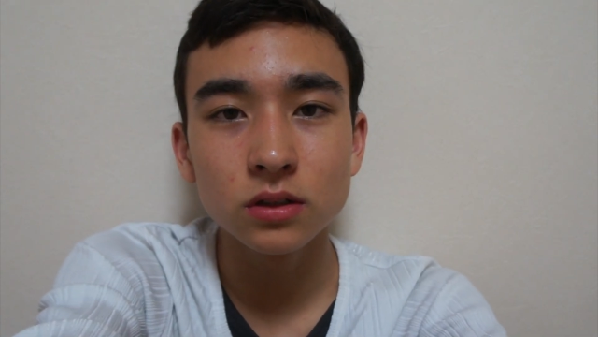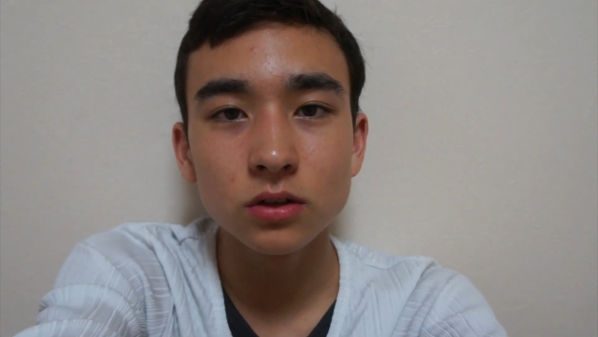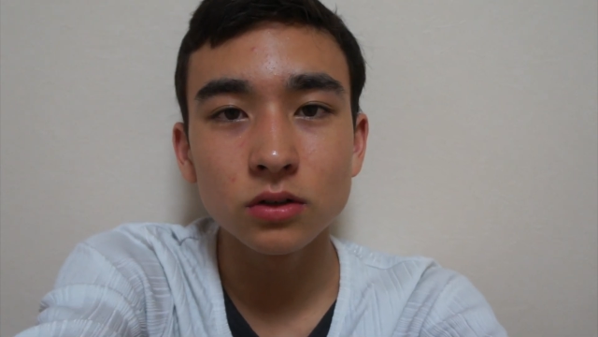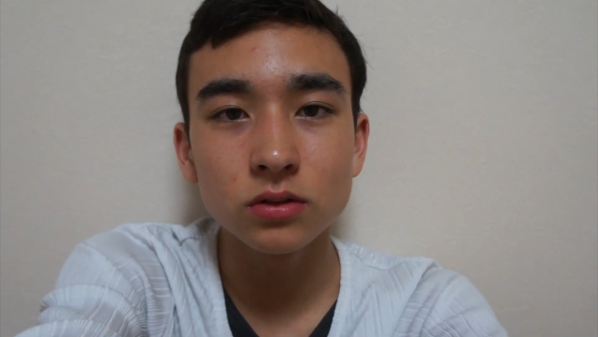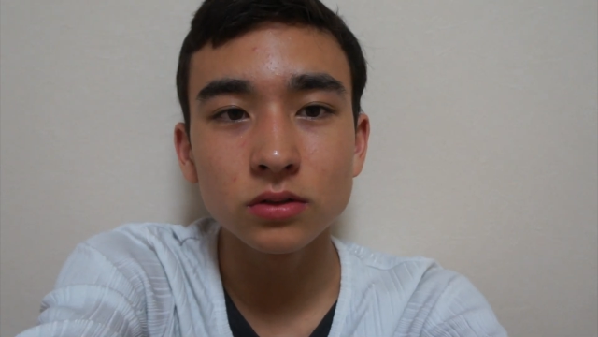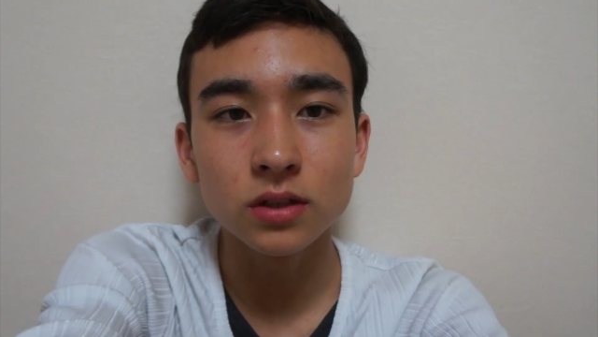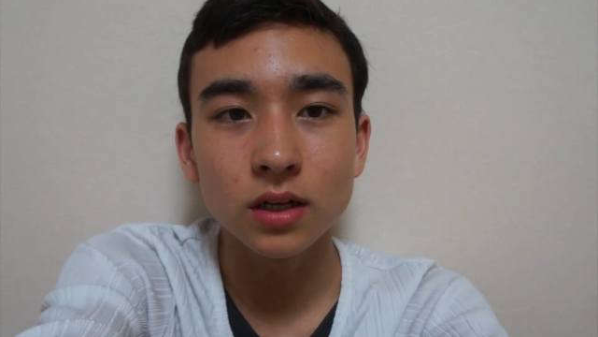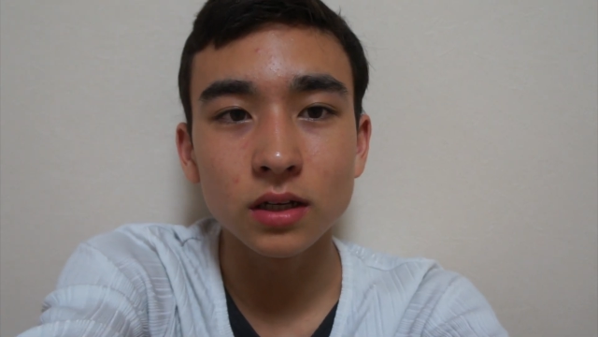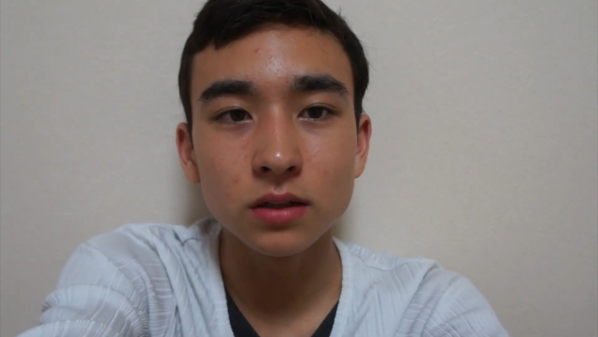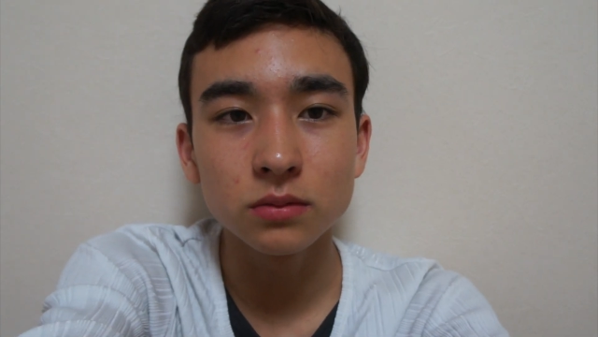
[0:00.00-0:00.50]

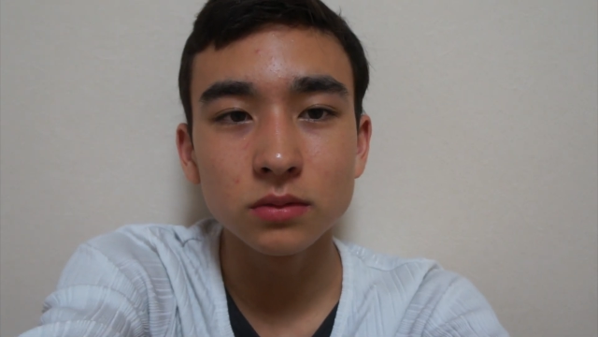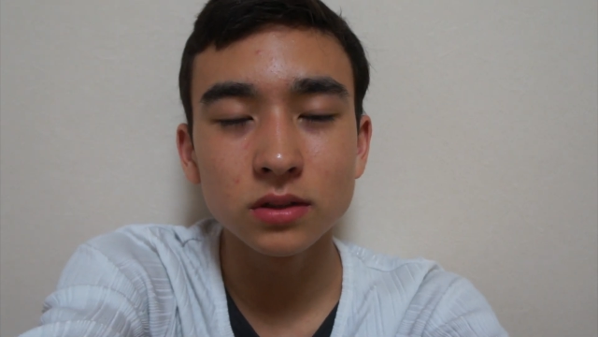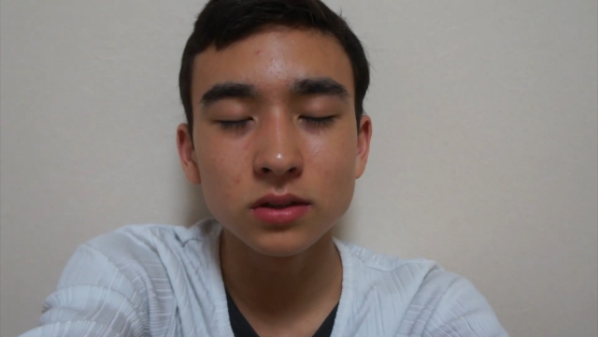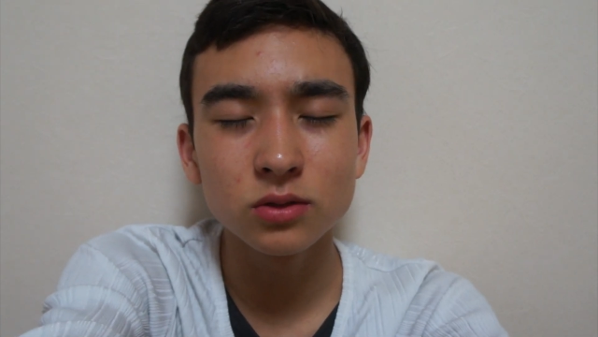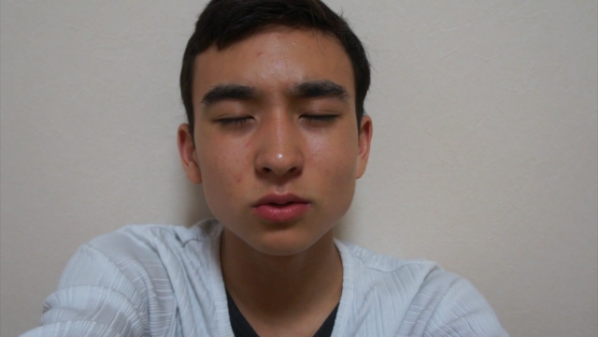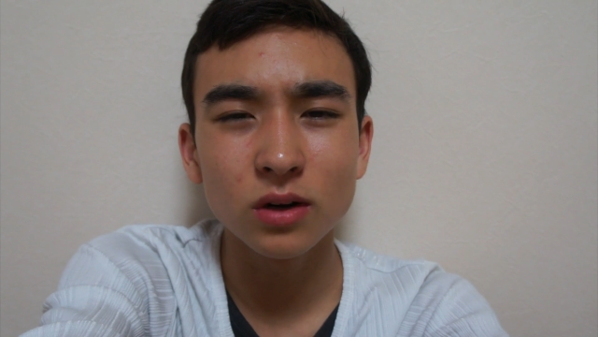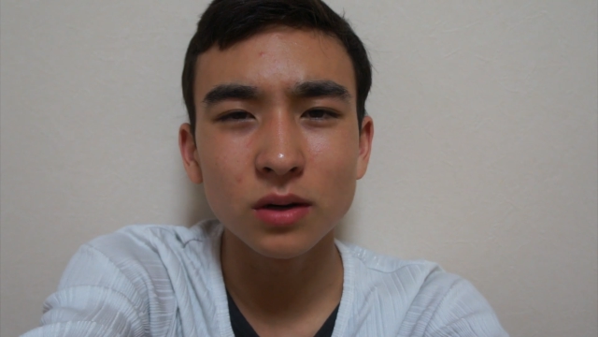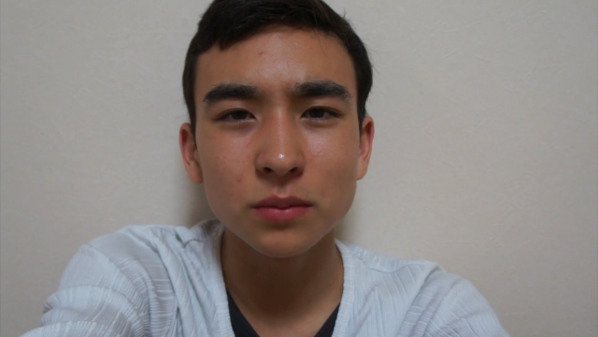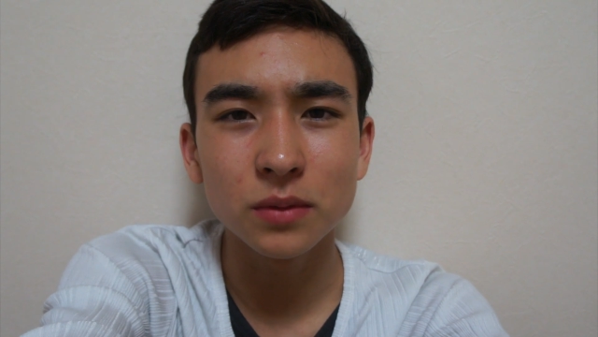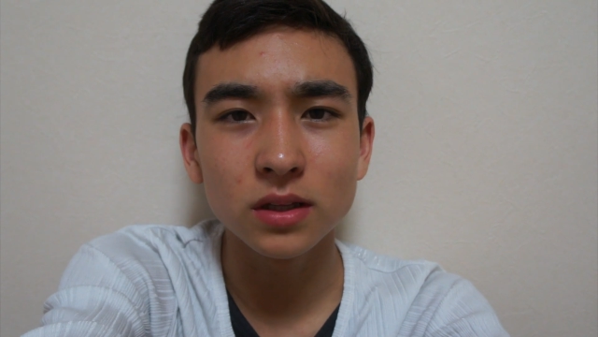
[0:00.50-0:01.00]
girls like me
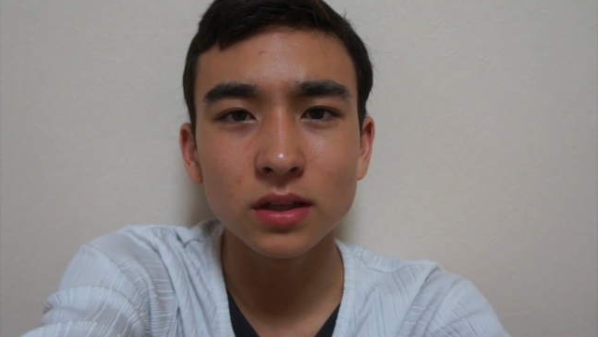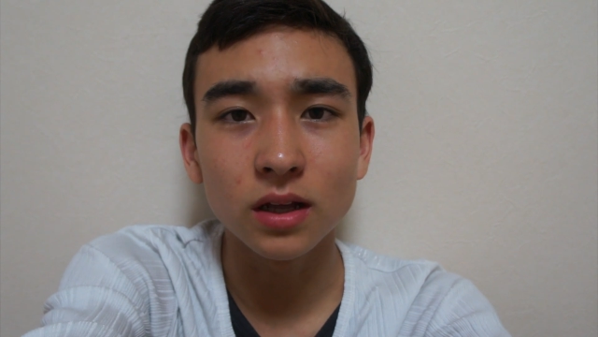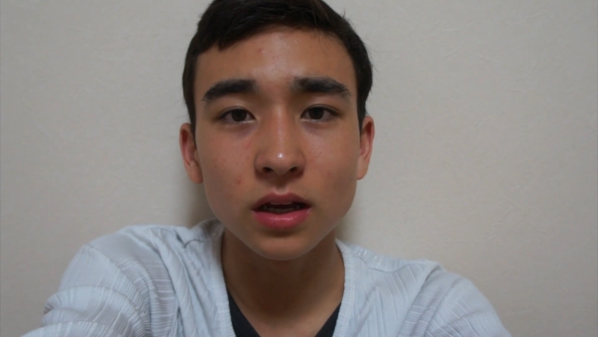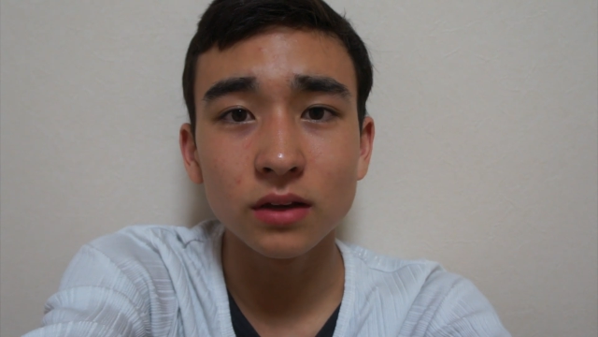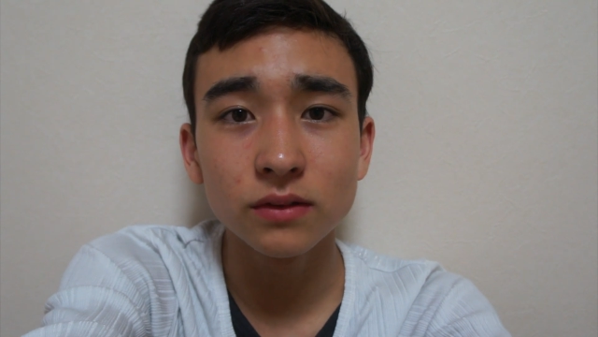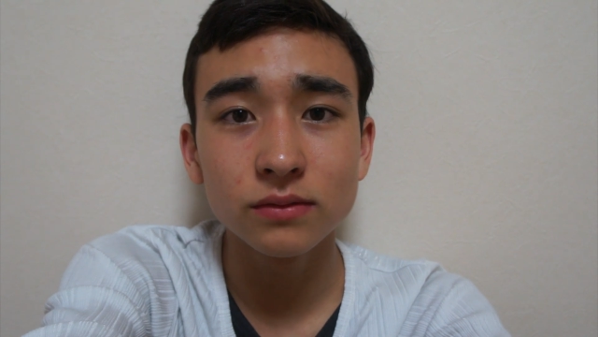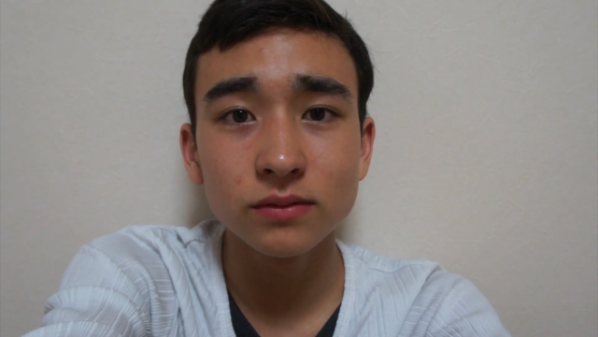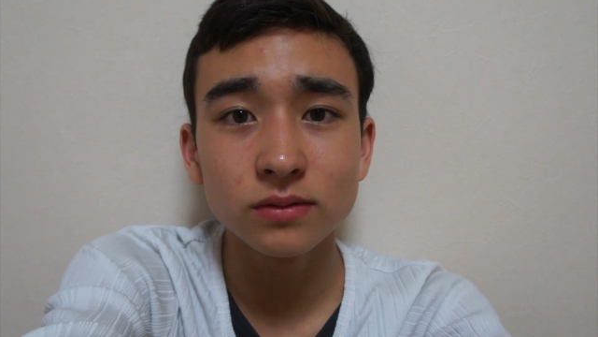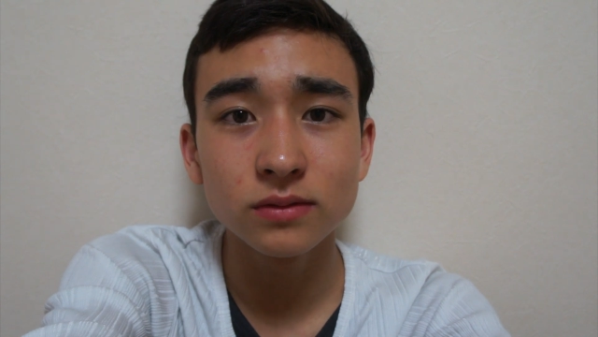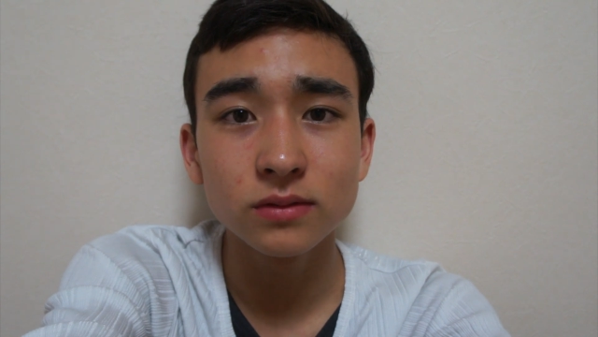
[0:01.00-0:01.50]
throughout my
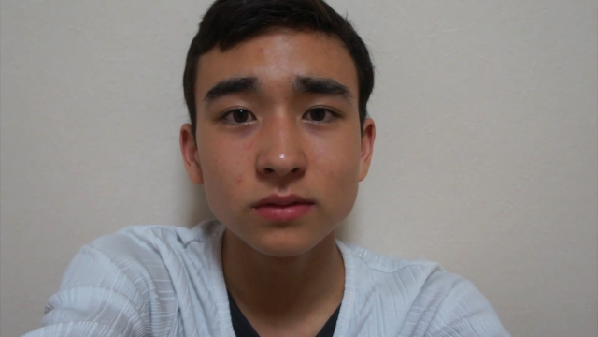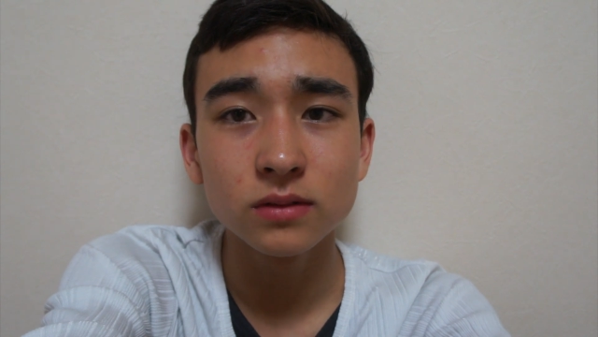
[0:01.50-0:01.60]
life,